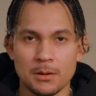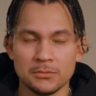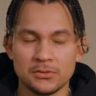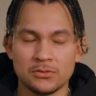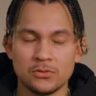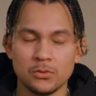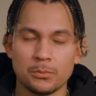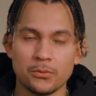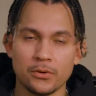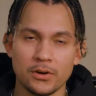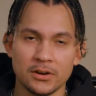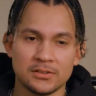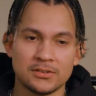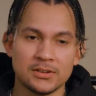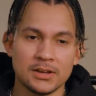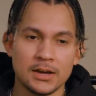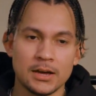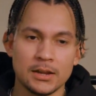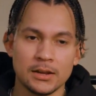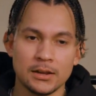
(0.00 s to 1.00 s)
super
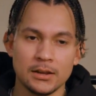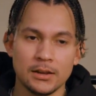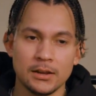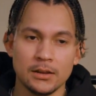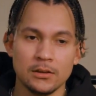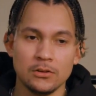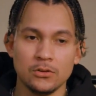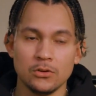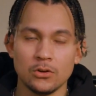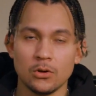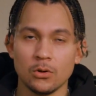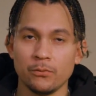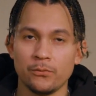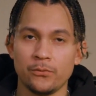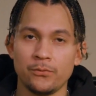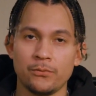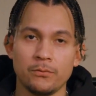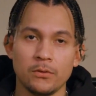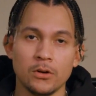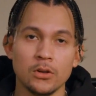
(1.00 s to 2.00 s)
excited
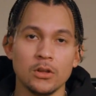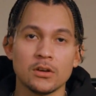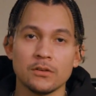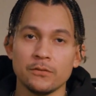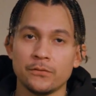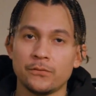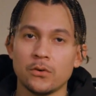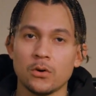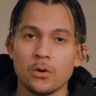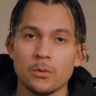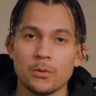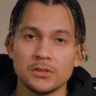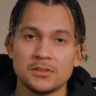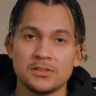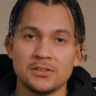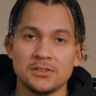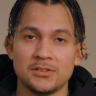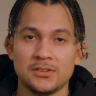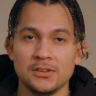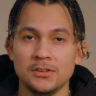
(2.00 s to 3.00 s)
and, looking forward
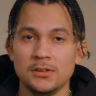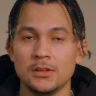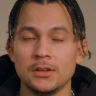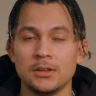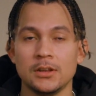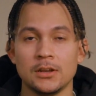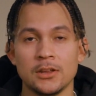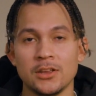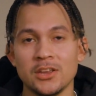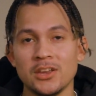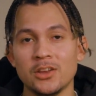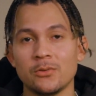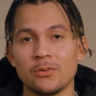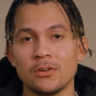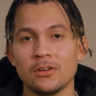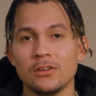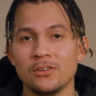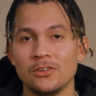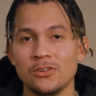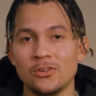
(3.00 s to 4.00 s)
to seeing and
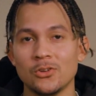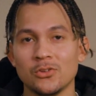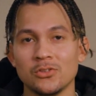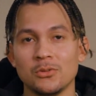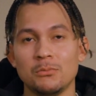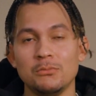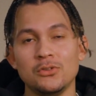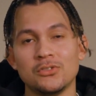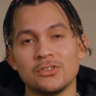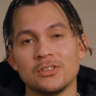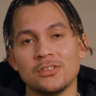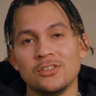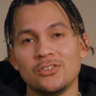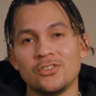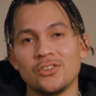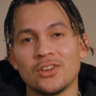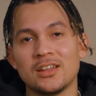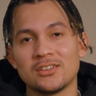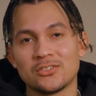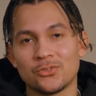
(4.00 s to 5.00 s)
hearing, the music that
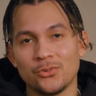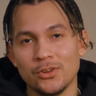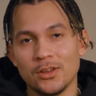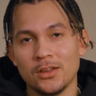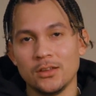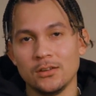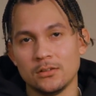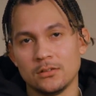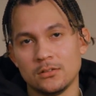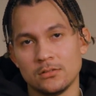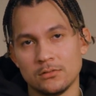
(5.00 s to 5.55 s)
you guys create.